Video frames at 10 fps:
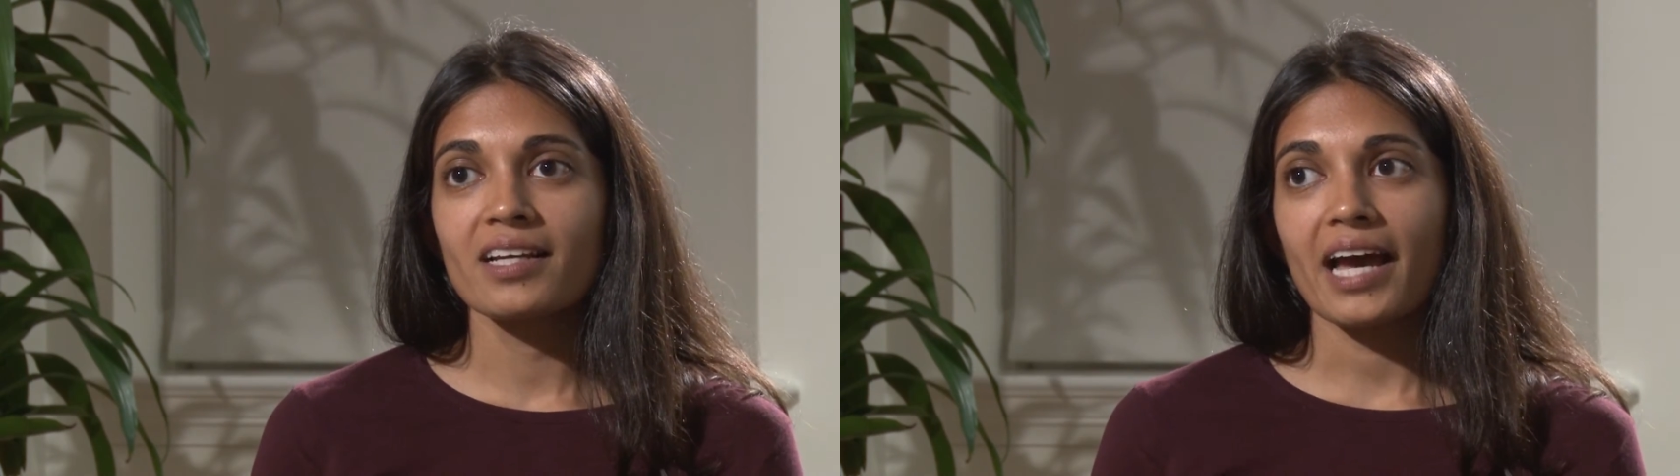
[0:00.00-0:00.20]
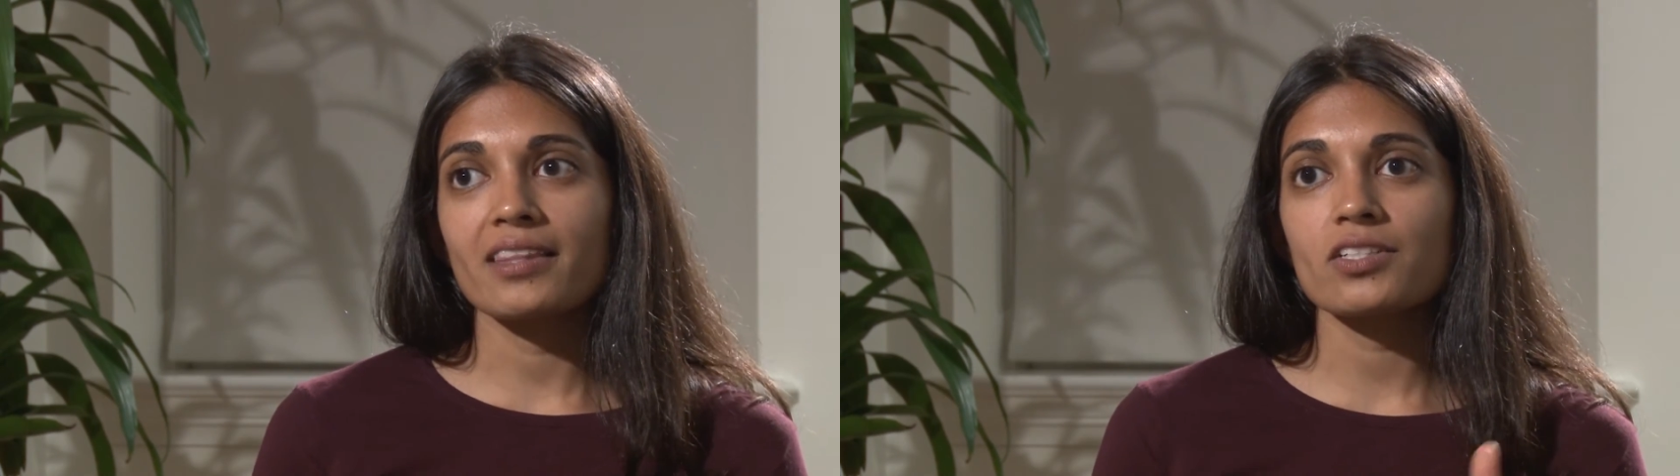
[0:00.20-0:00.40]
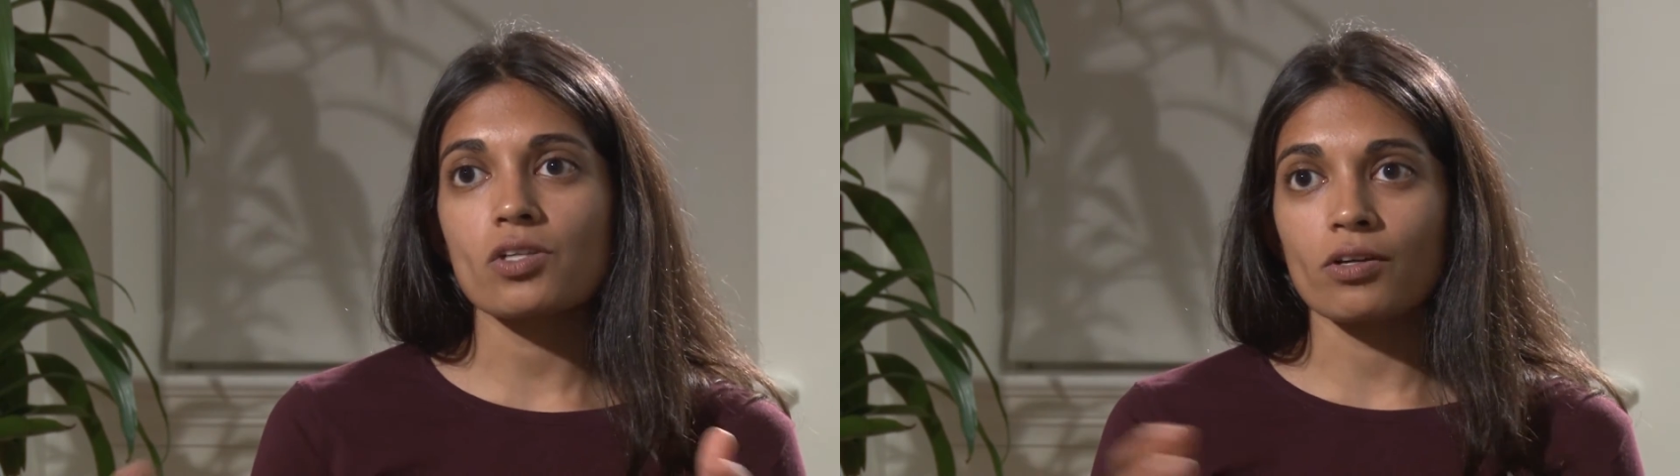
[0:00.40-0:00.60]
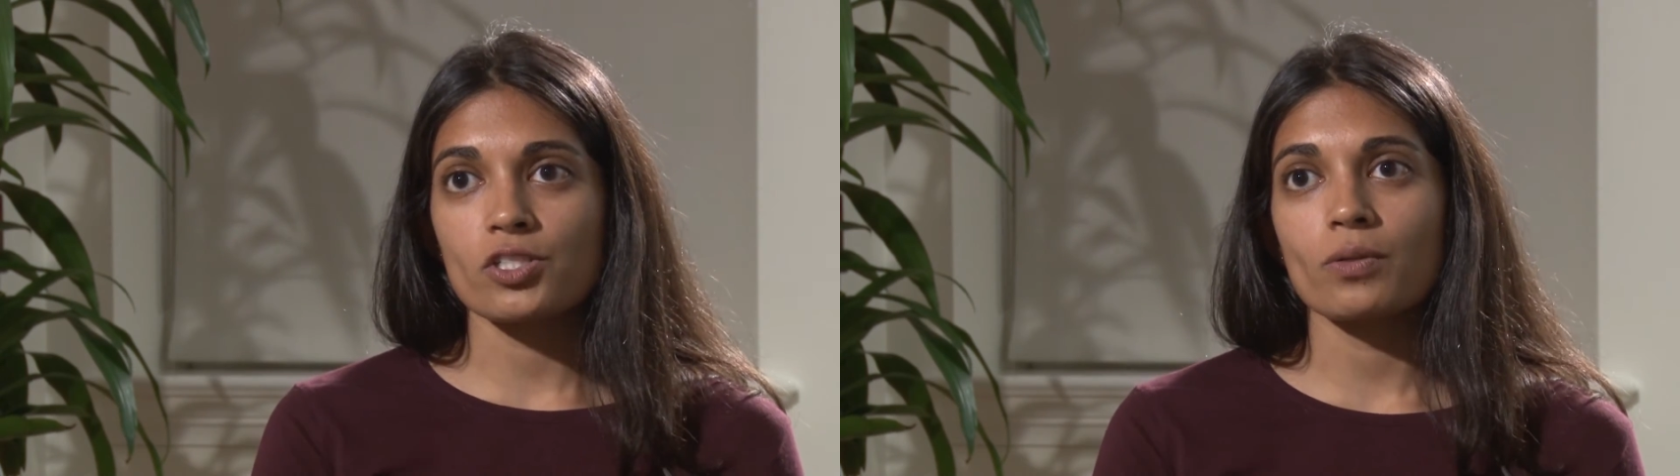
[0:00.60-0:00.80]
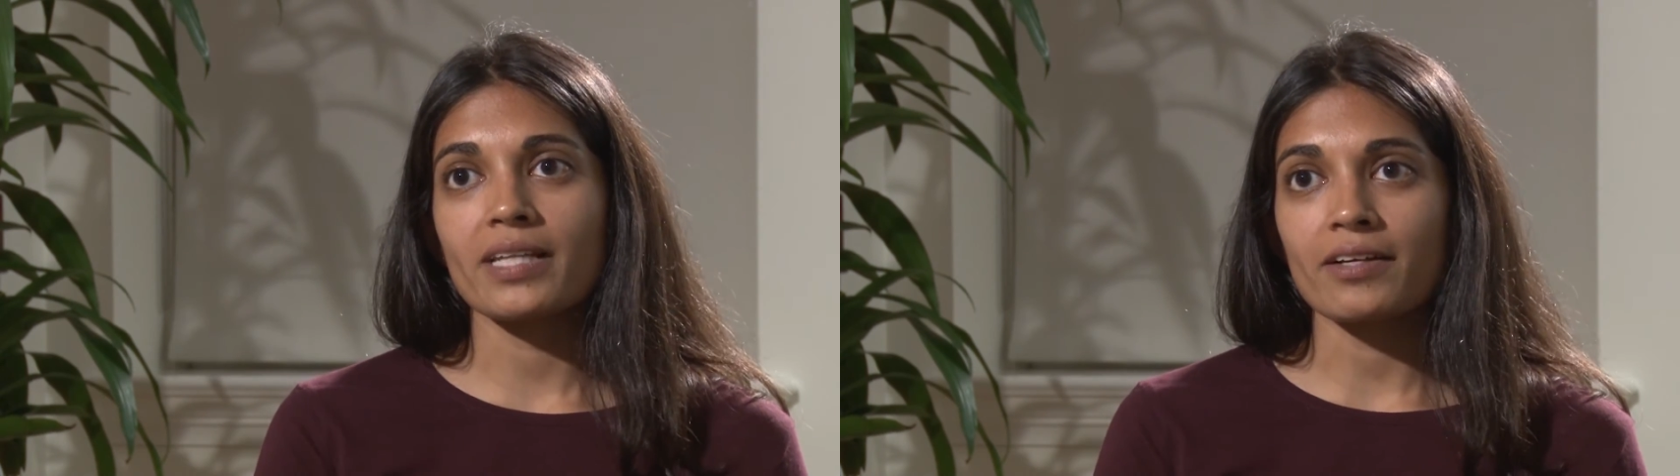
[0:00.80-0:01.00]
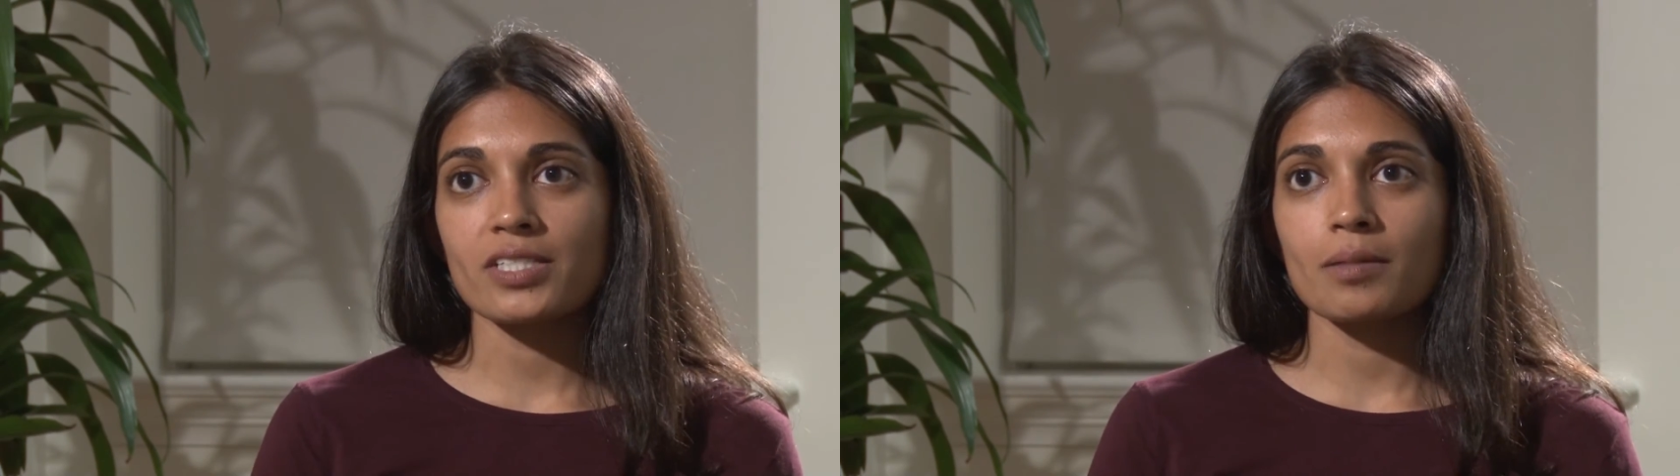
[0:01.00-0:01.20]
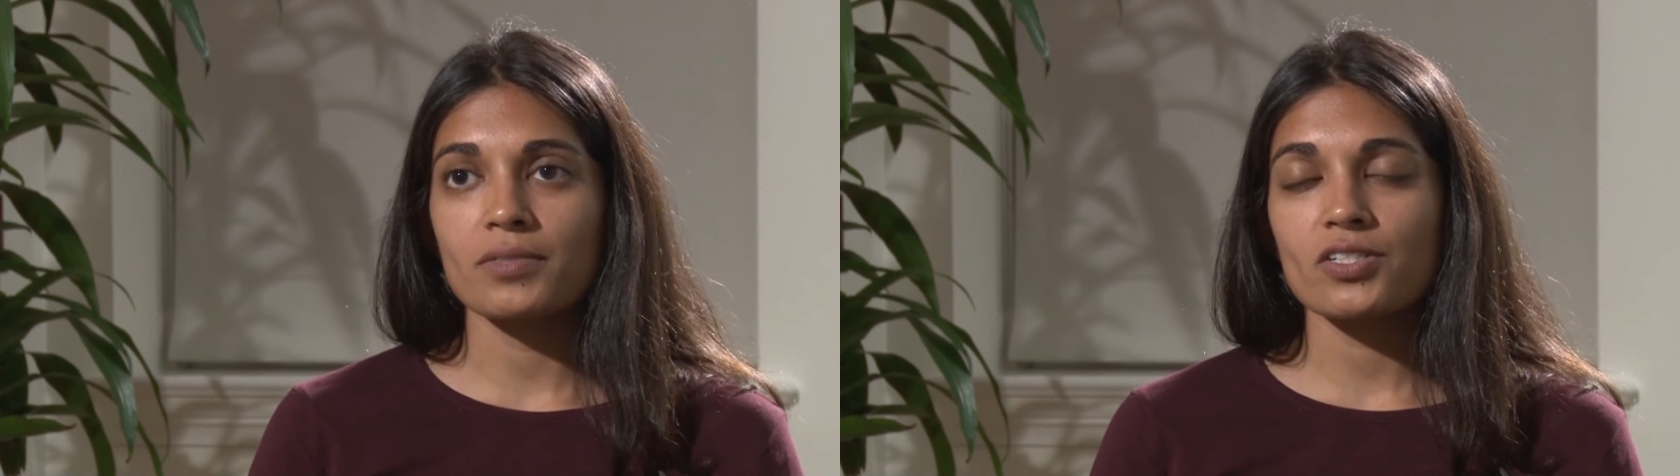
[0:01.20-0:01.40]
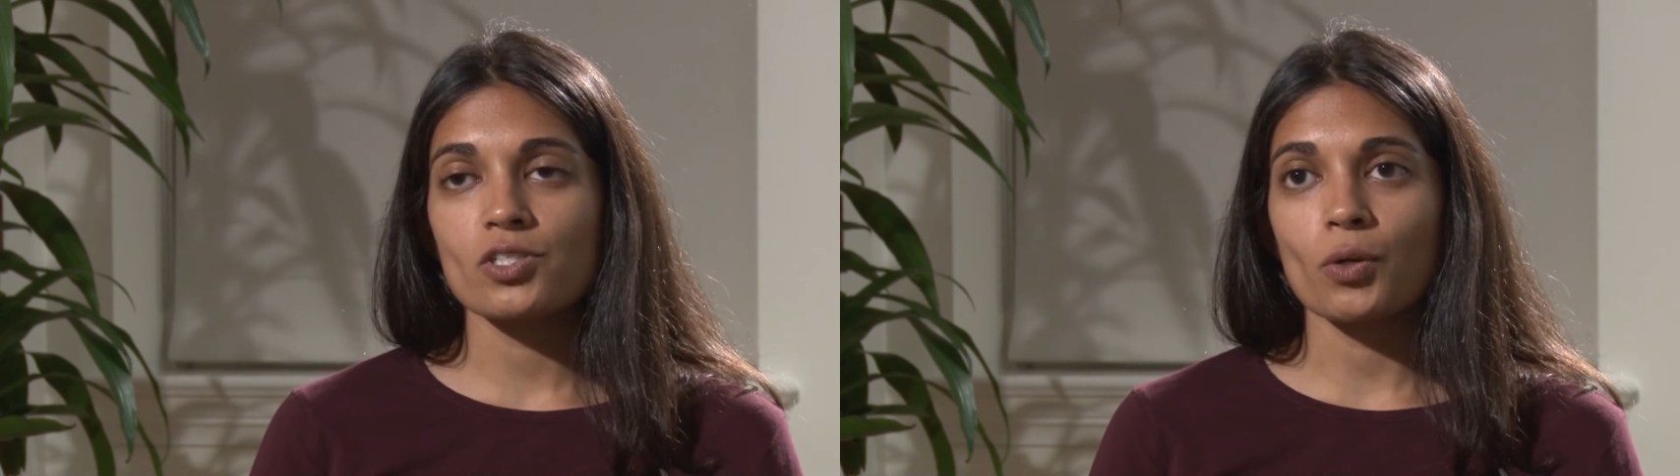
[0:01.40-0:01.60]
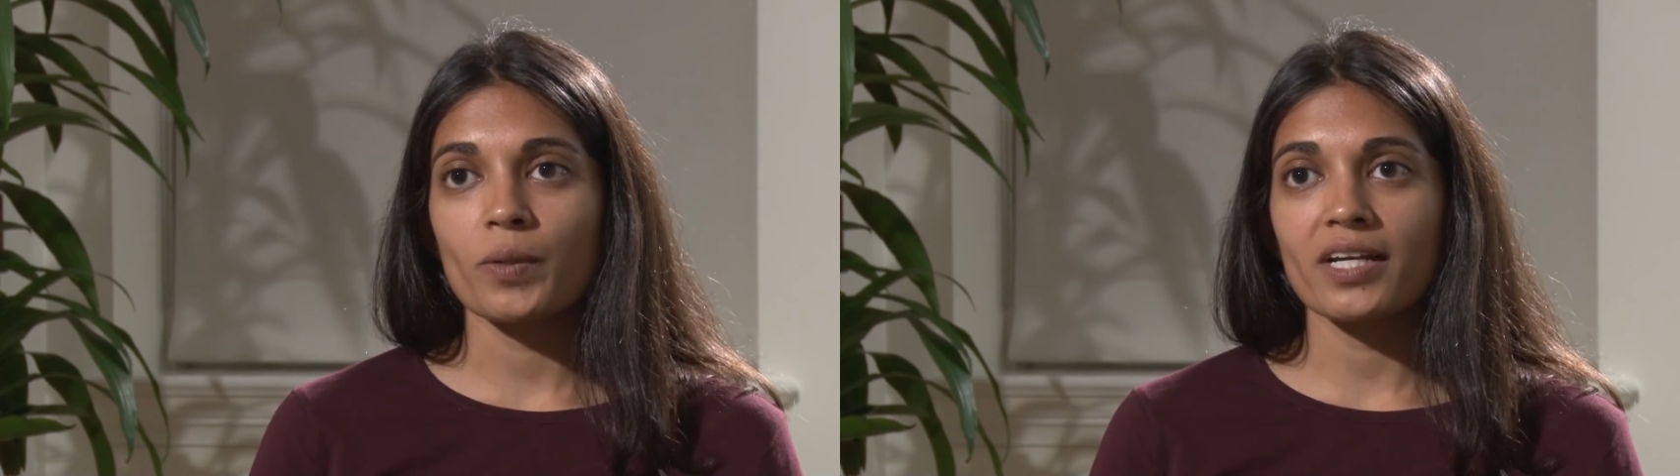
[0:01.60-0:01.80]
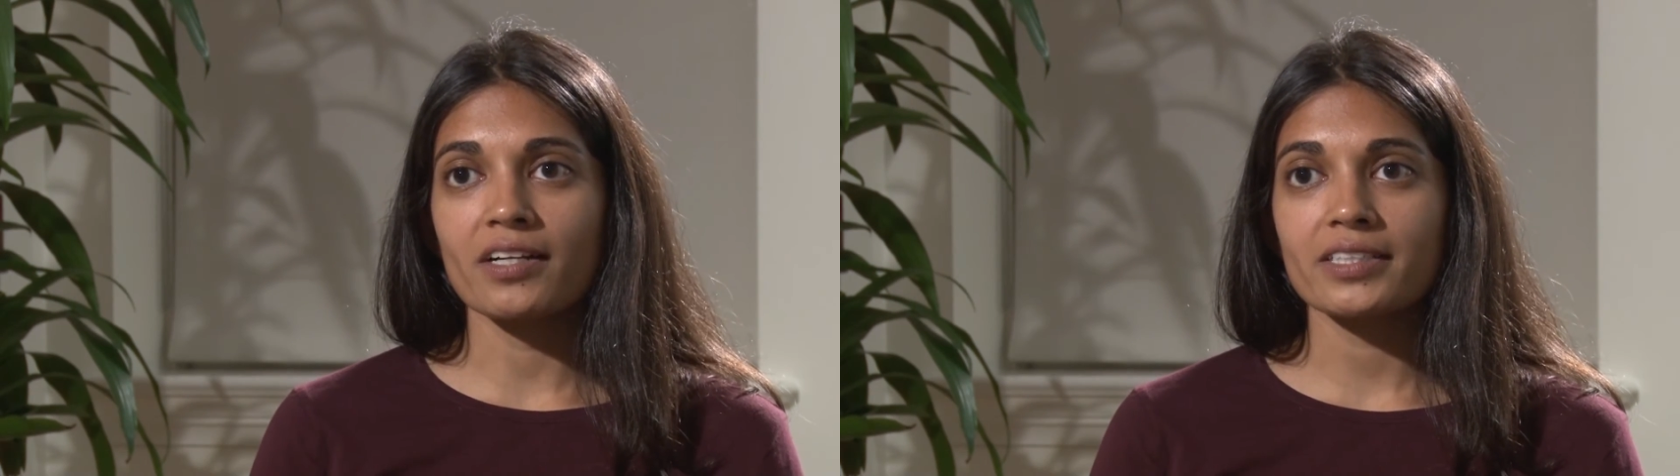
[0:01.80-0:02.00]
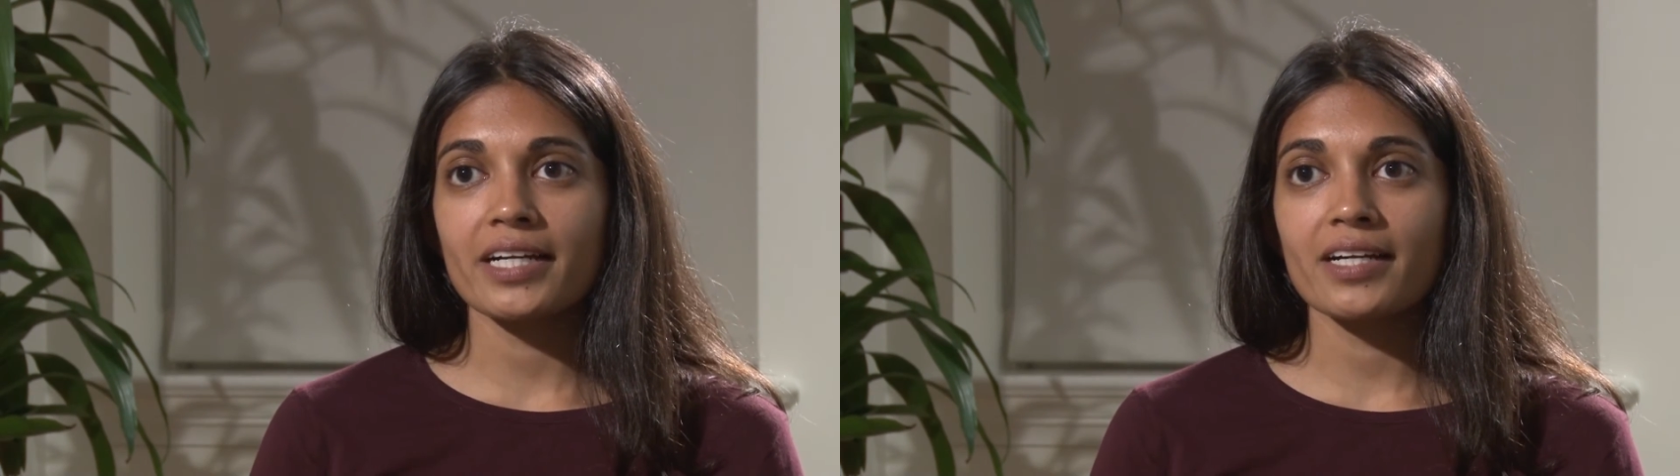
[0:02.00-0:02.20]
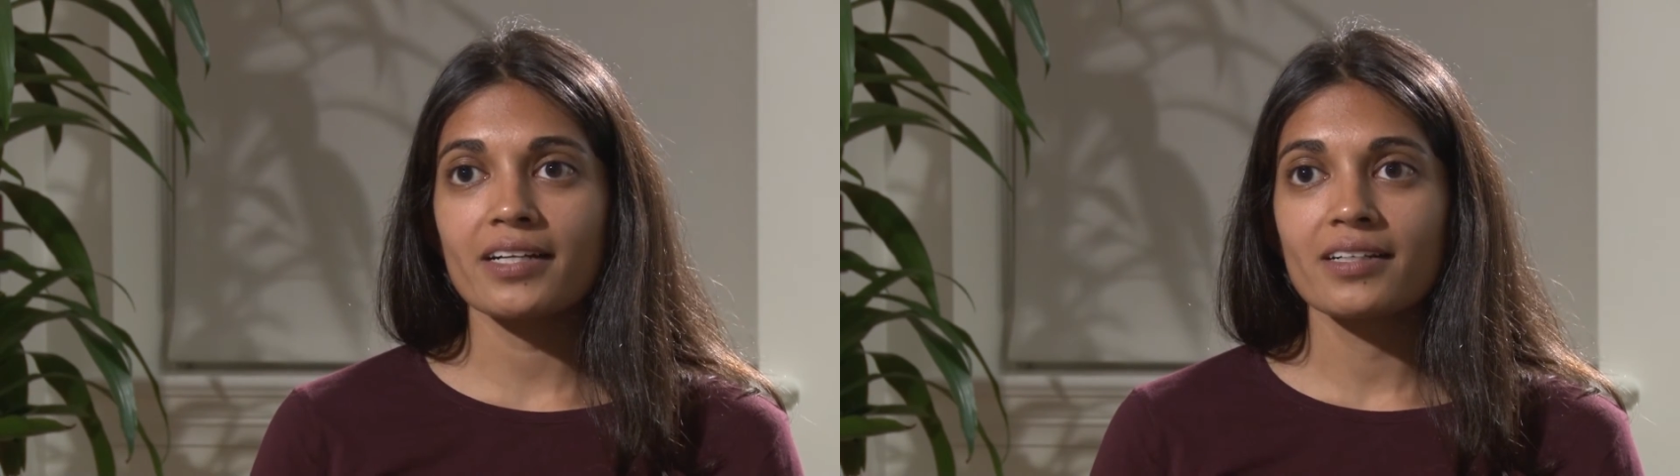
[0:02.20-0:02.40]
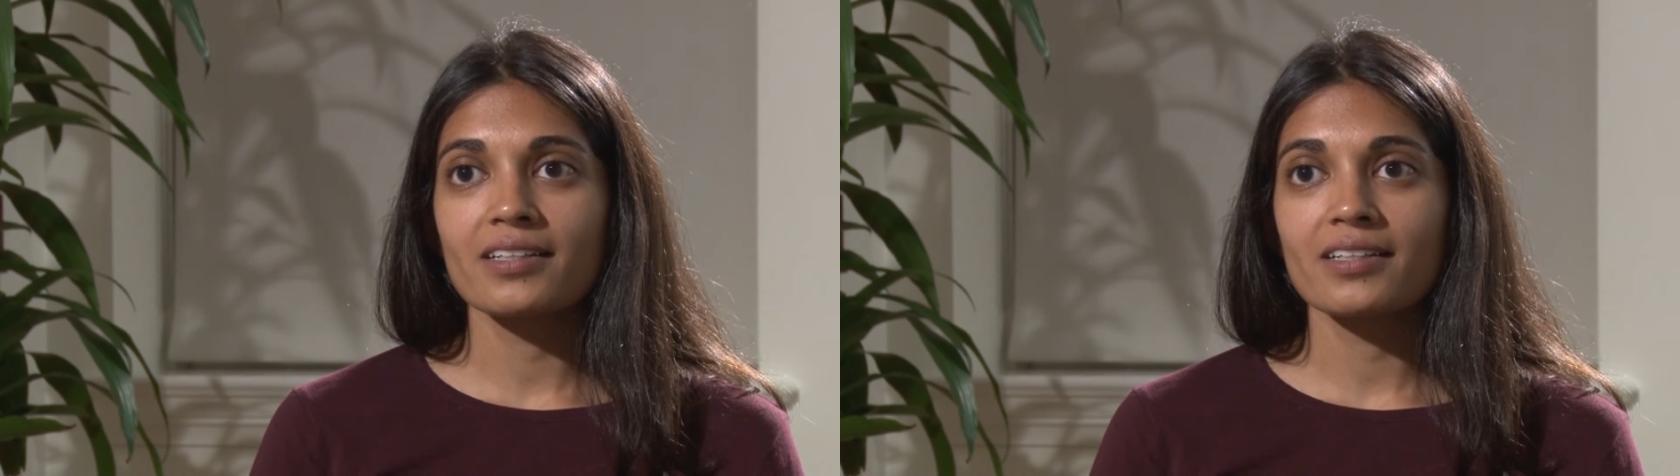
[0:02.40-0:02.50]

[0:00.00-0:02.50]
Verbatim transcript: and this also allows them to sow wheat earlier.